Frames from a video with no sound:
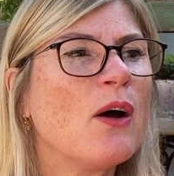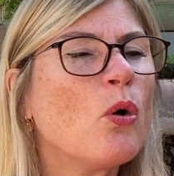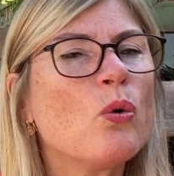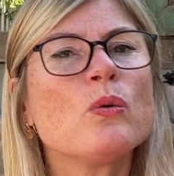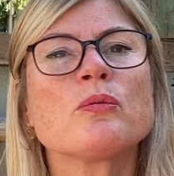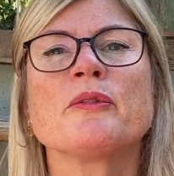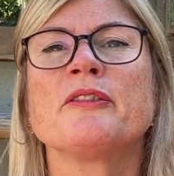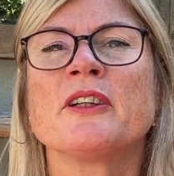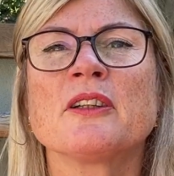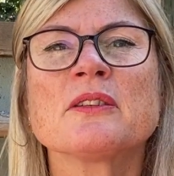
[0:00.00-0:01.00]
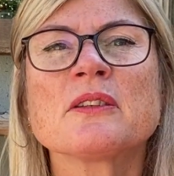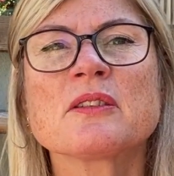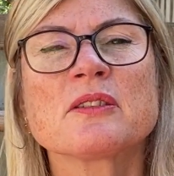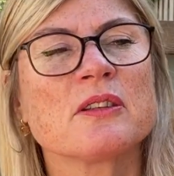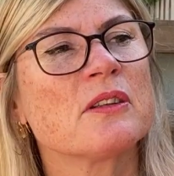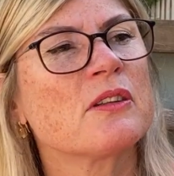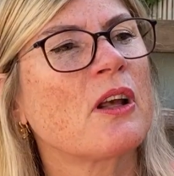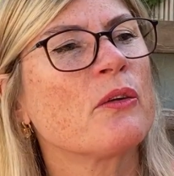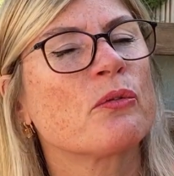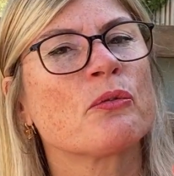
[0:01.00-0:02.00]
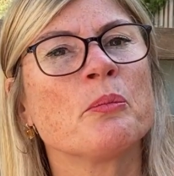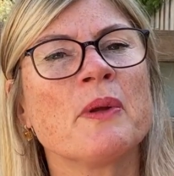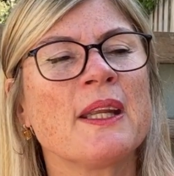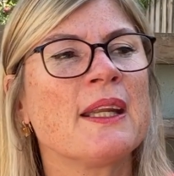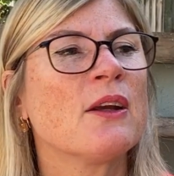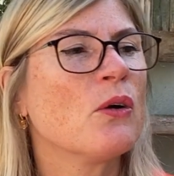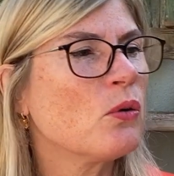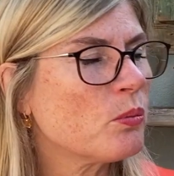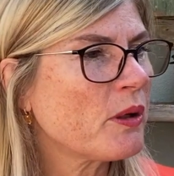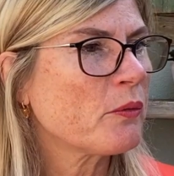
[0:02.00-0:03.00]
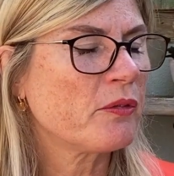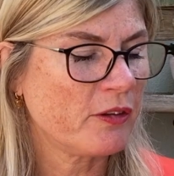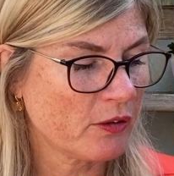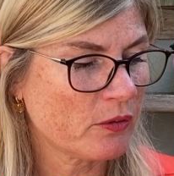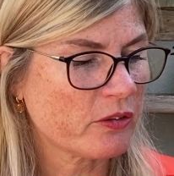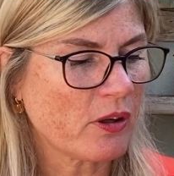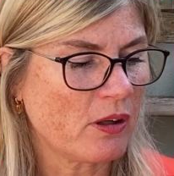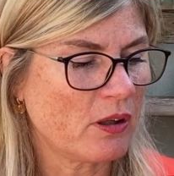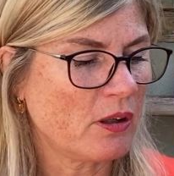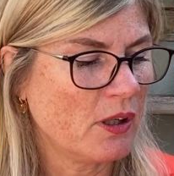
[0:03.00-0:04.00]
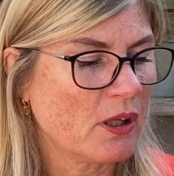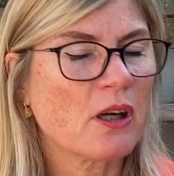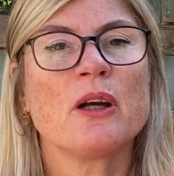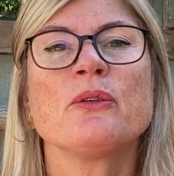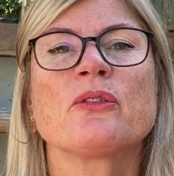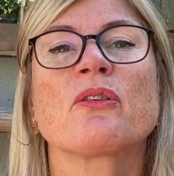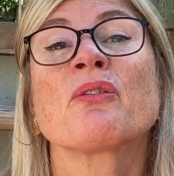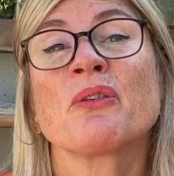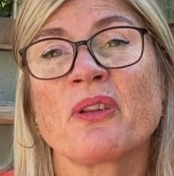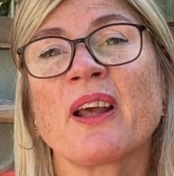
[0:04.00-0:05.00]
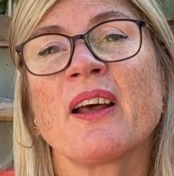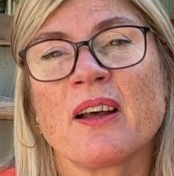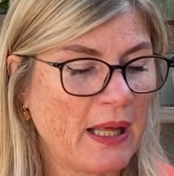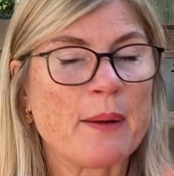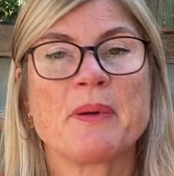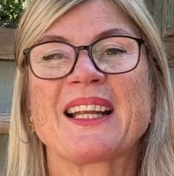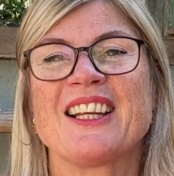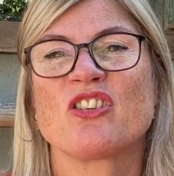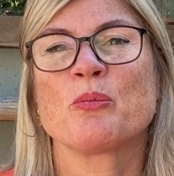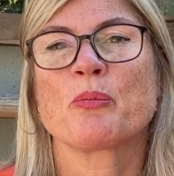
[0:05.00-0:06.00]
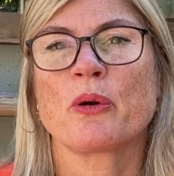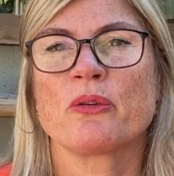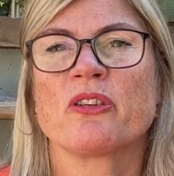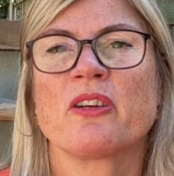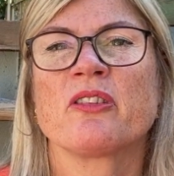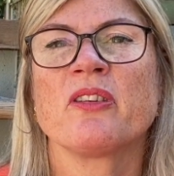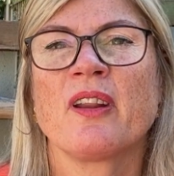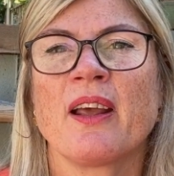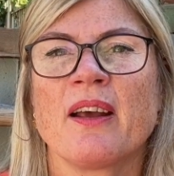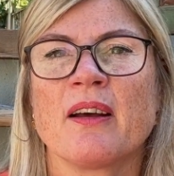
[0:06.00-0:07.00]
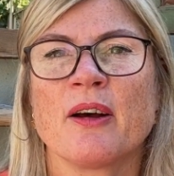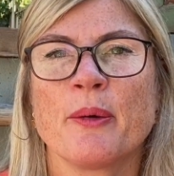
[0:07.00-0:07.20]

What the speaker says: All referrals that go through me, all my referrals are coached through their application process and their